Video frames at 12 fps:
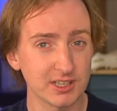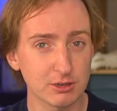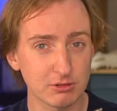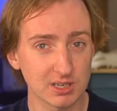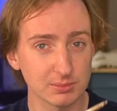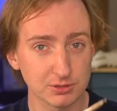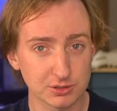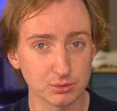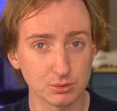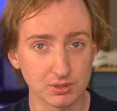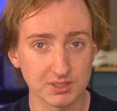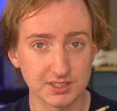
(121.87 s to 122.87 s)
incredible
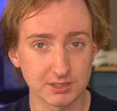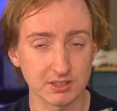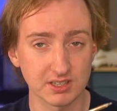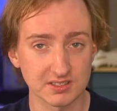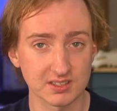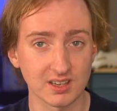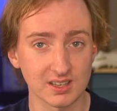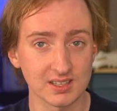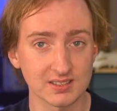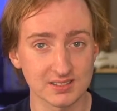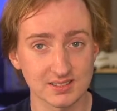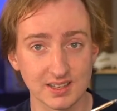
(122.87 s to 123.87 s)
tool considering its
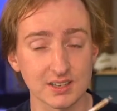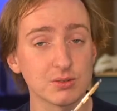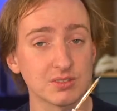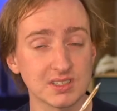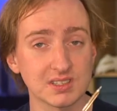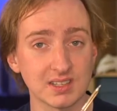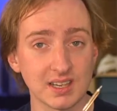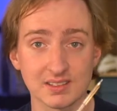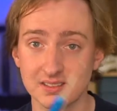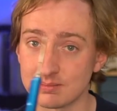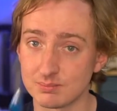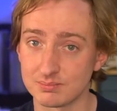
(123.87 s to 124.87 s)
size, and as you'll see in a
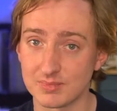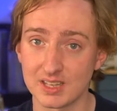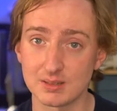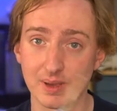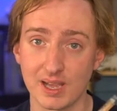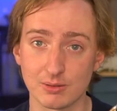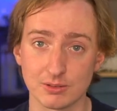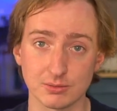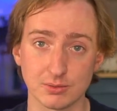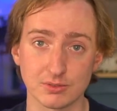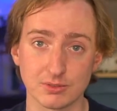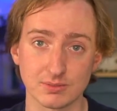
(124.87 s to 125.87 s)
second, its power
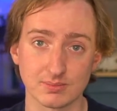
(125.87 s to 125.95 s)
source.